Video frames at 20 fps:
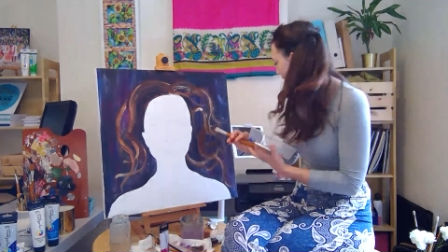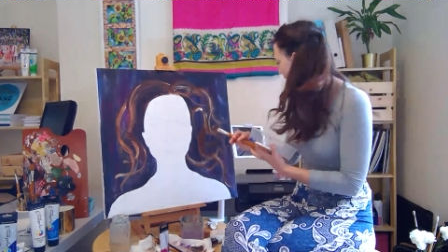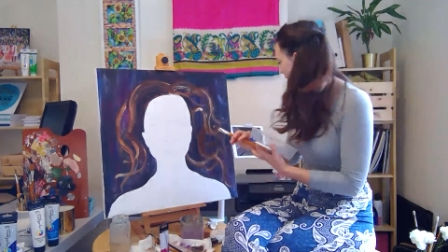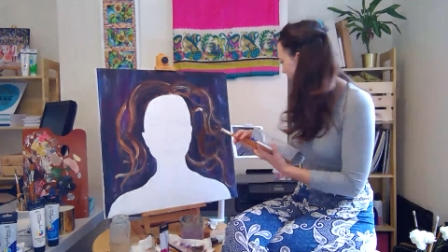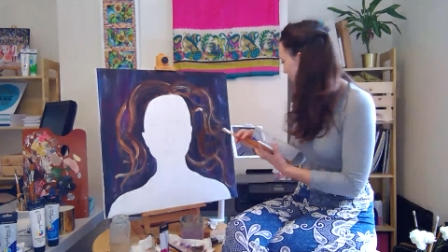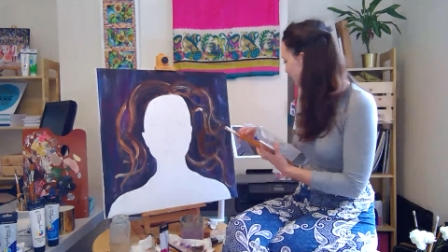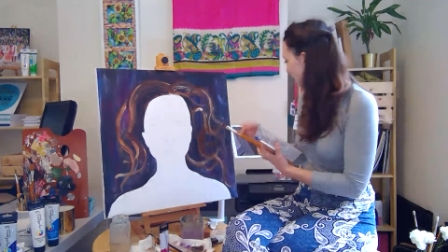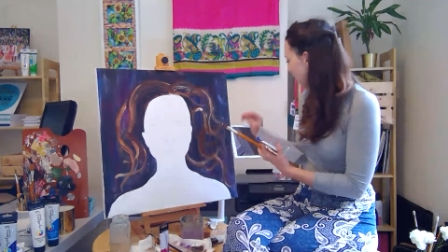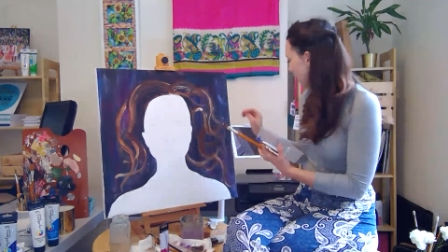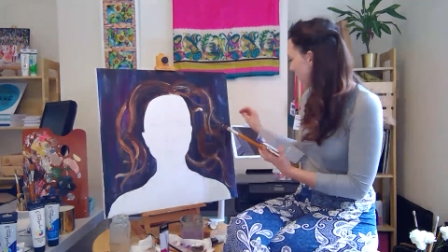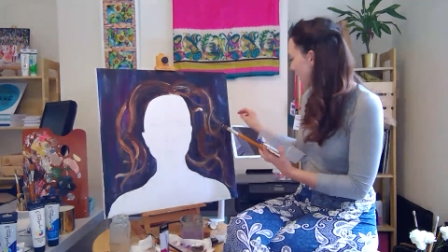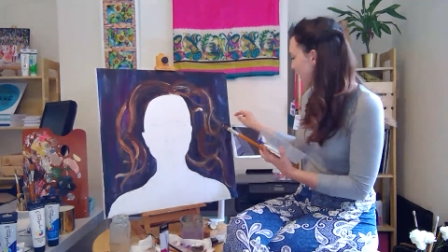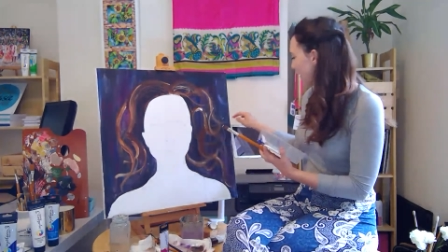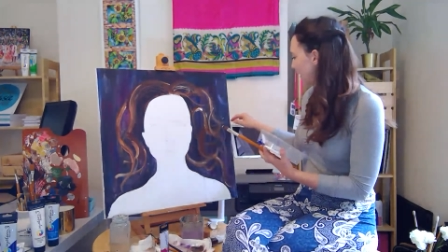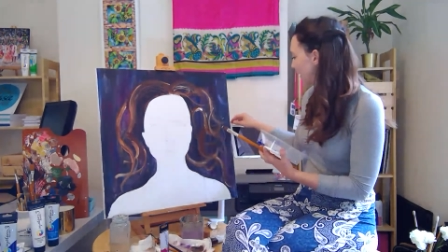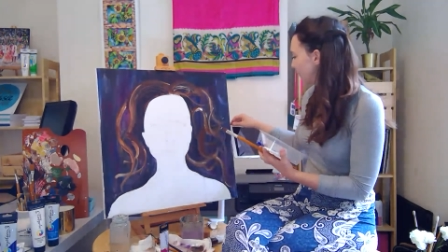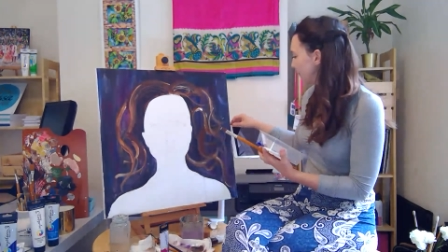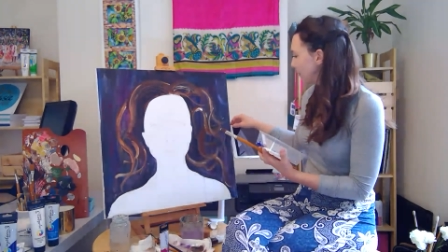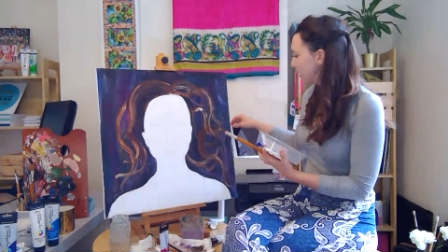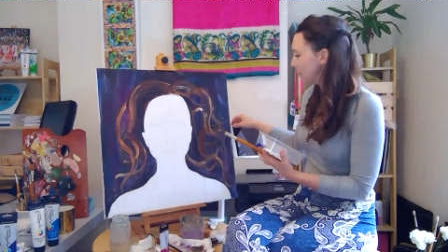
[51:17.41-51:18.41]
I don't know if you guys can
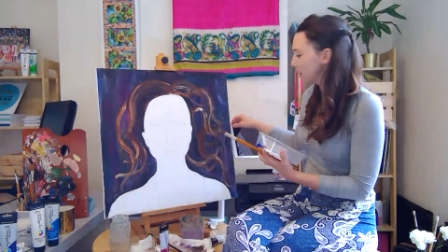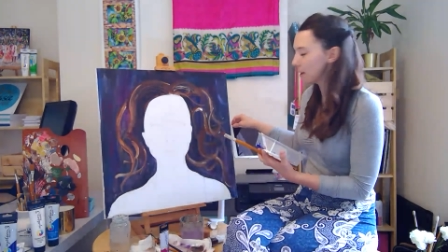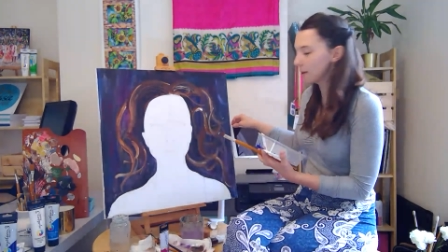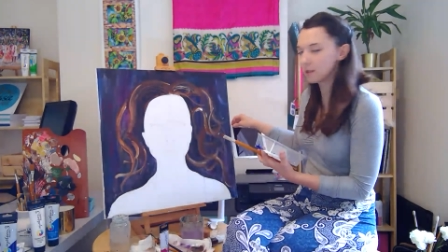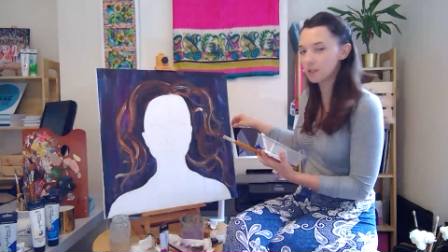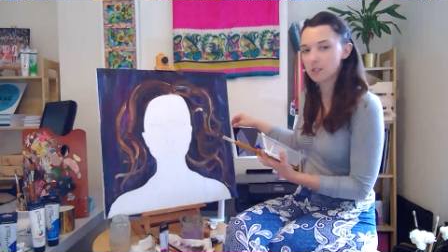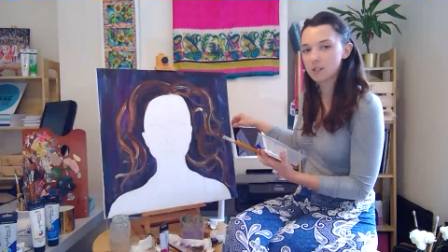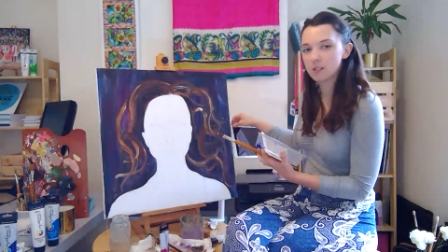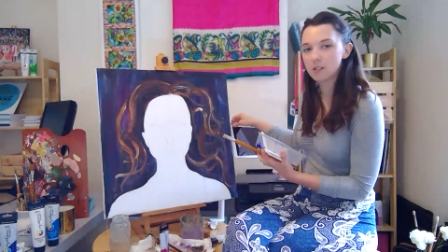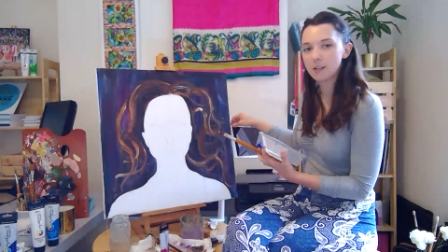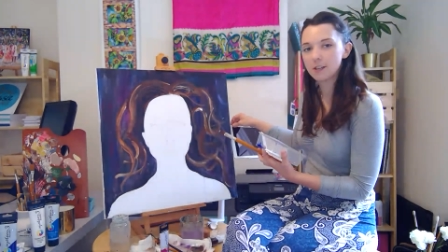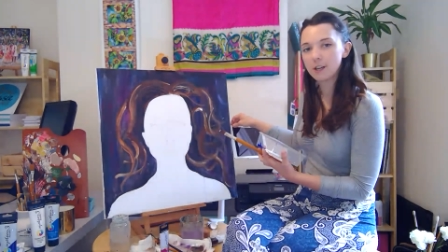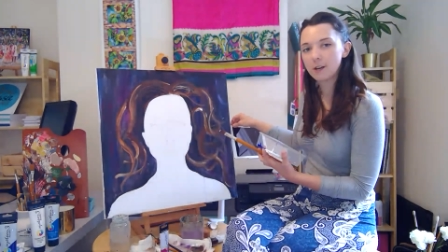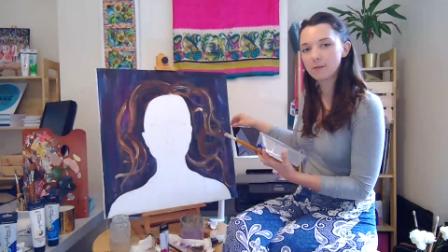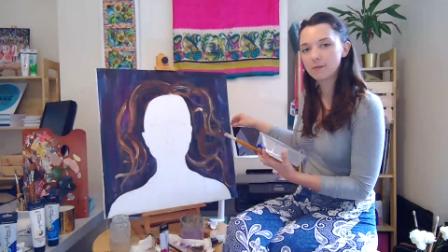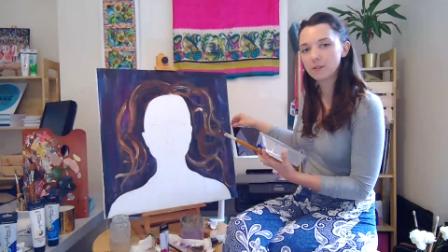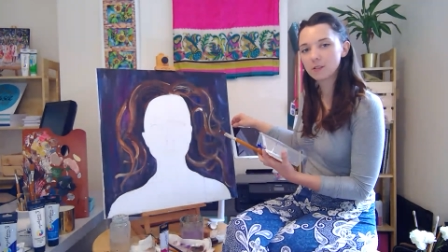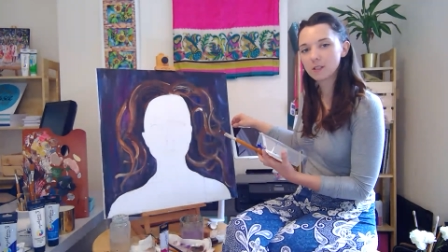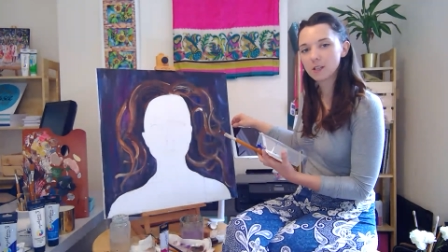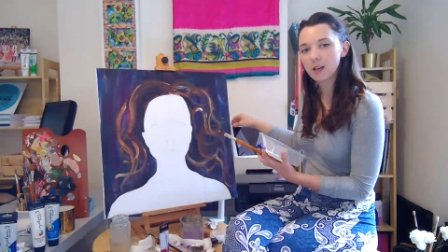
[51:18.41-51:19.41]
hear it. I'm going to just turn
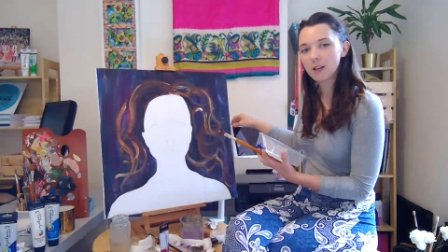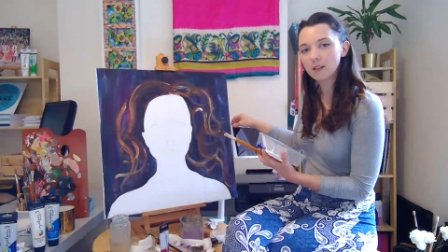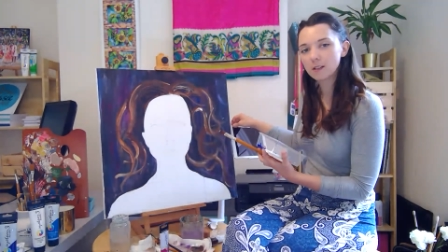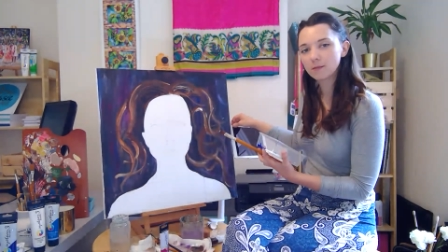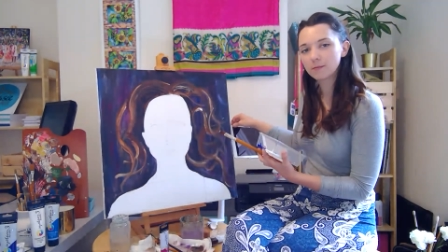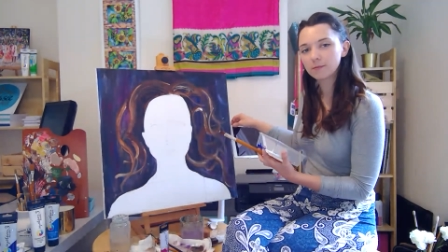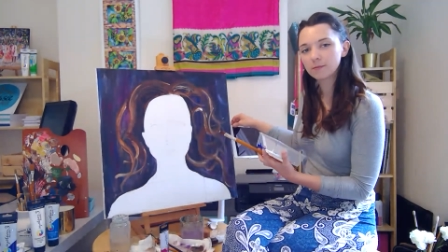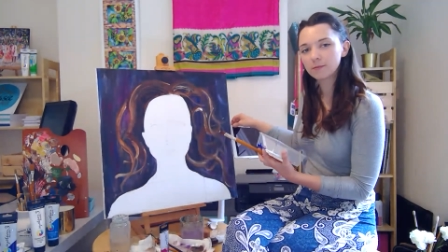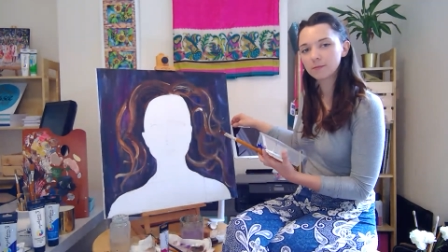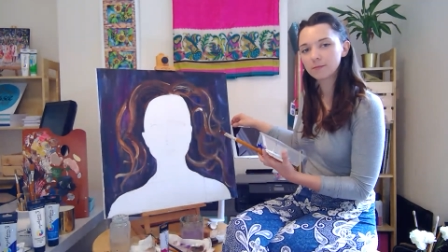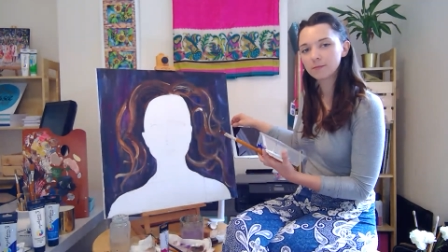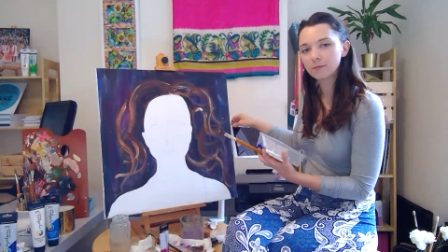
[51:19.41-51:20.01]
it up for a sec.